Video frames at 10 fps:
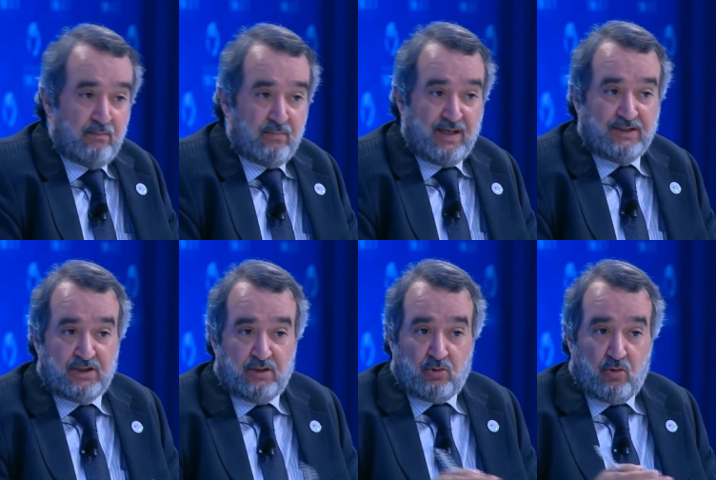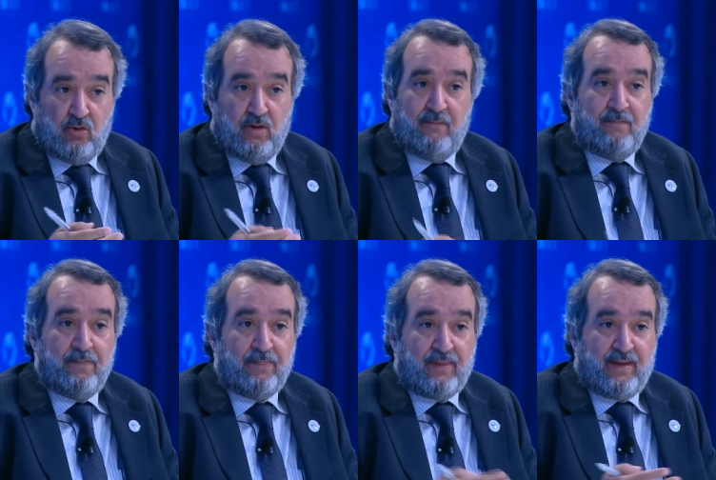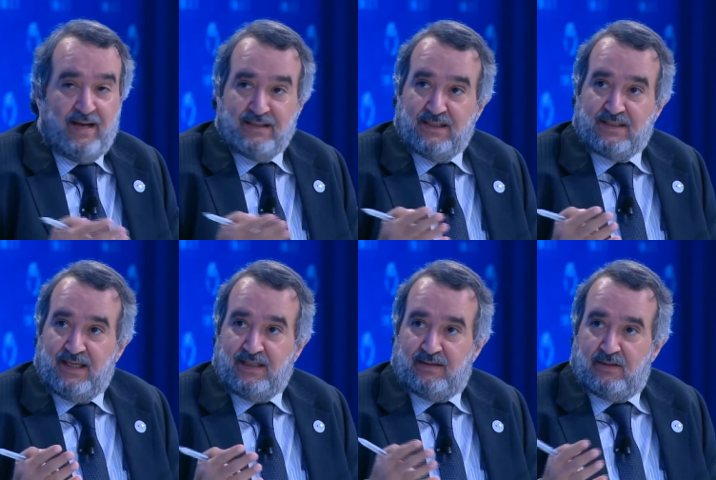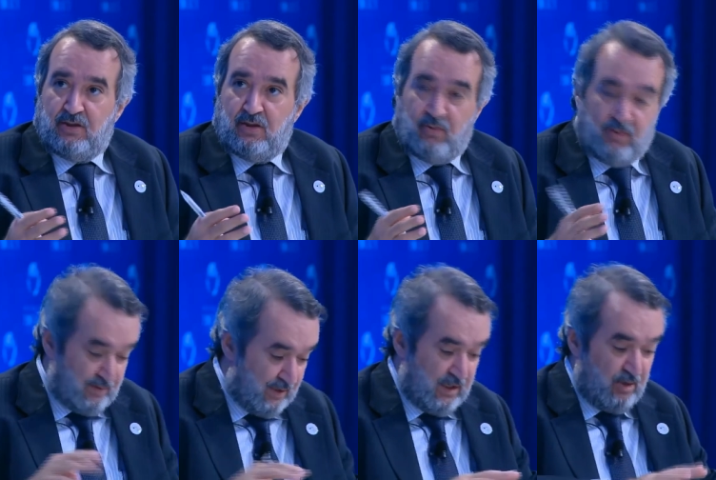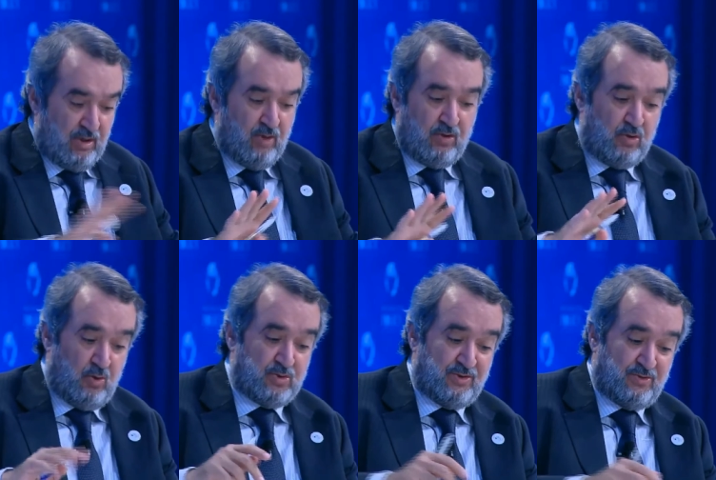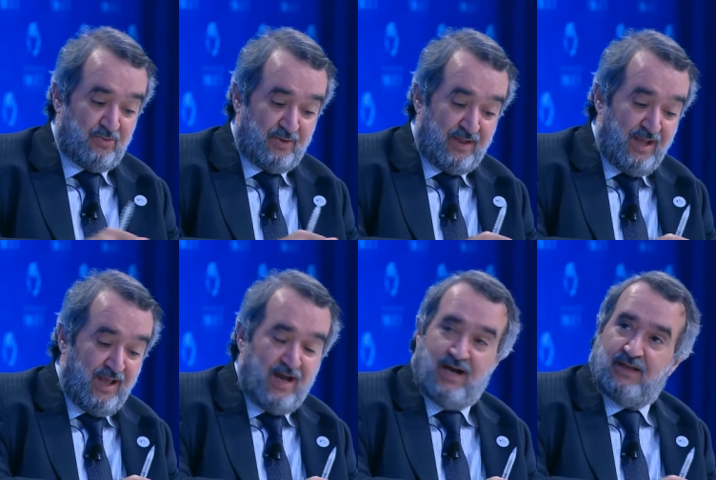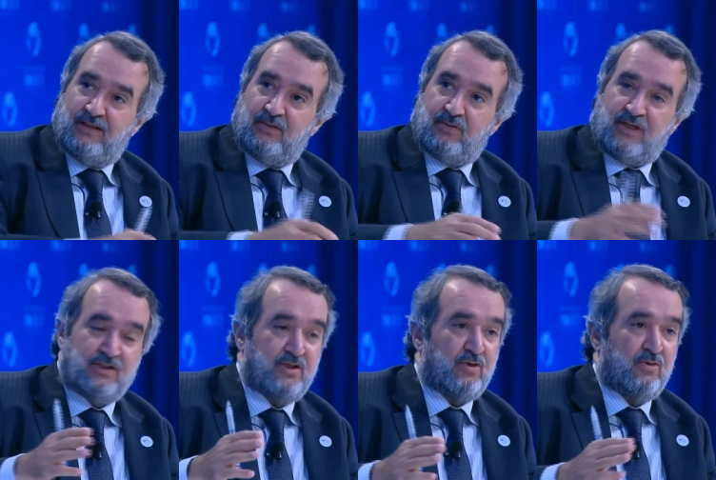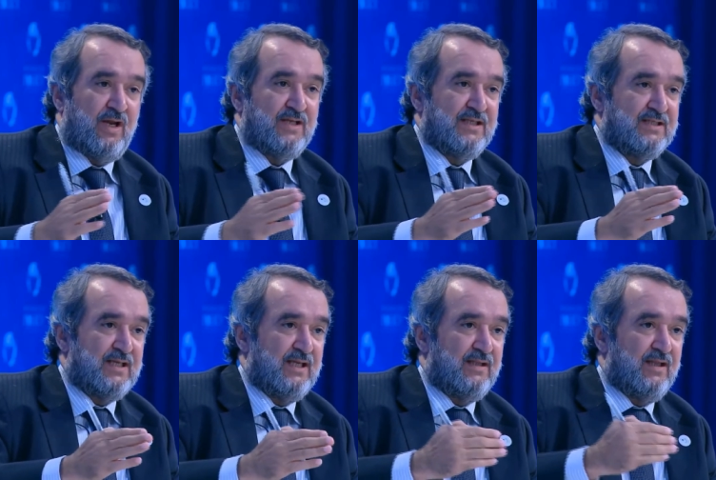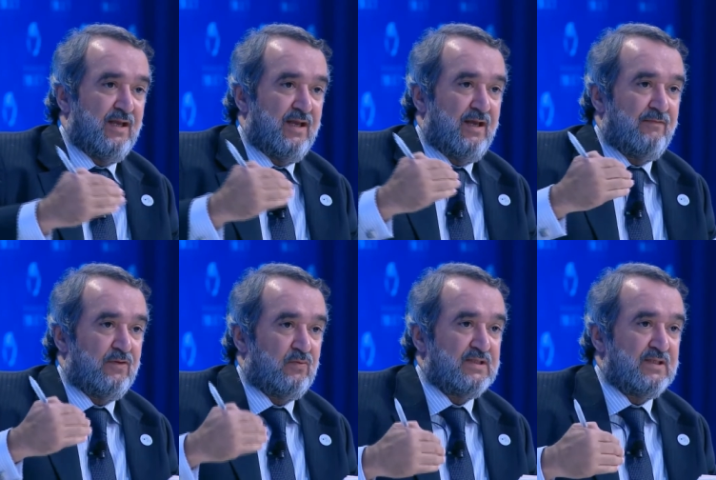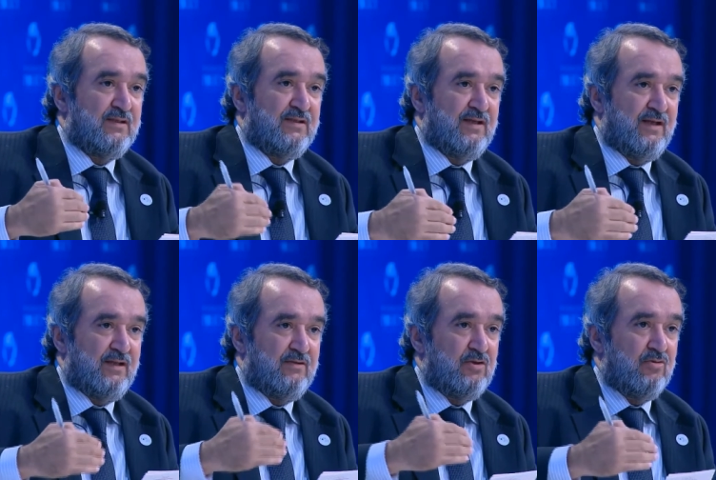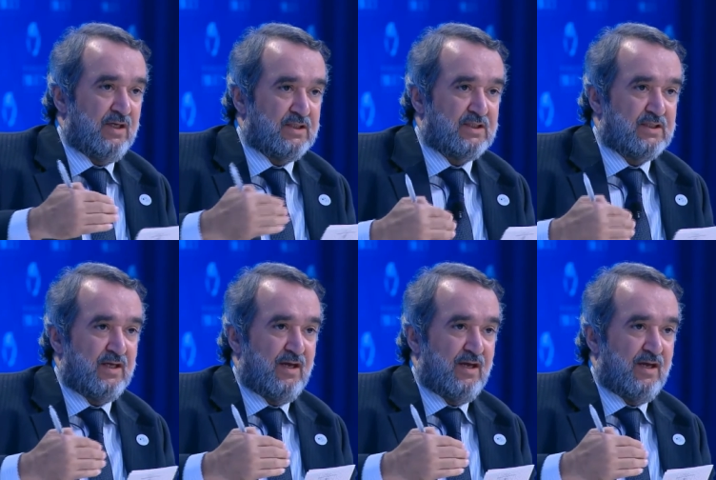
Russian role, as I said, I will close it, don't worry. Russian role, as I said, if it wasn't the U.S.